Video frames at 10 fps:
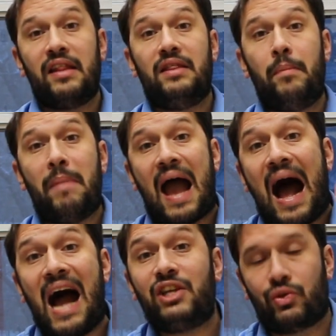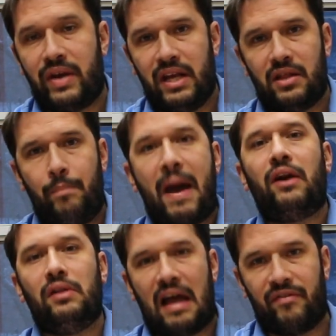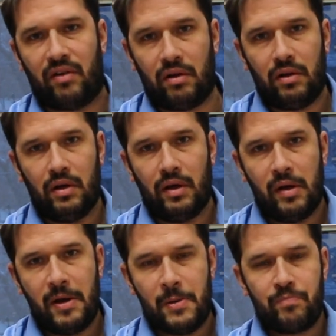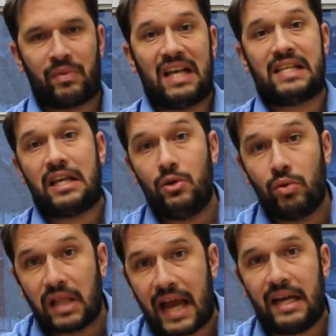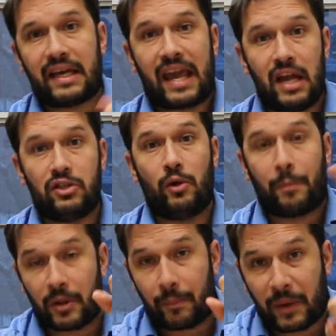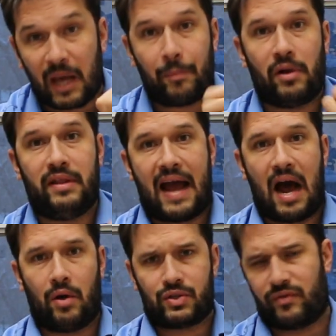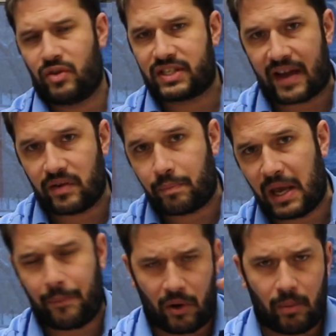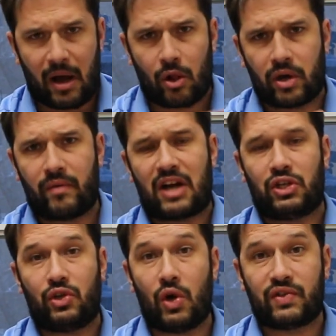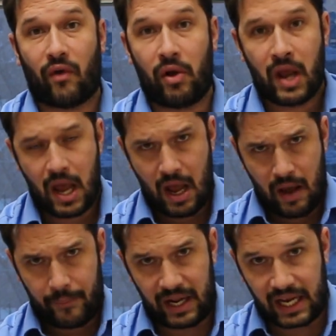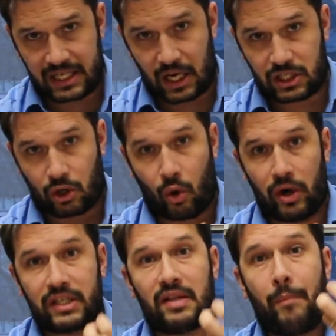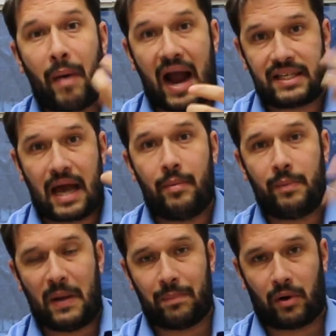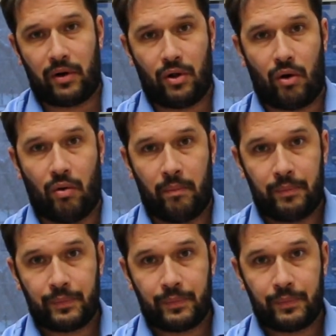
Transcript: The mehadrin, the better level, is that you light a candle for the people in the house. So if there's 7 people, Machloket Rashi Tosfot, but it's according to the bite, how many people are in the home.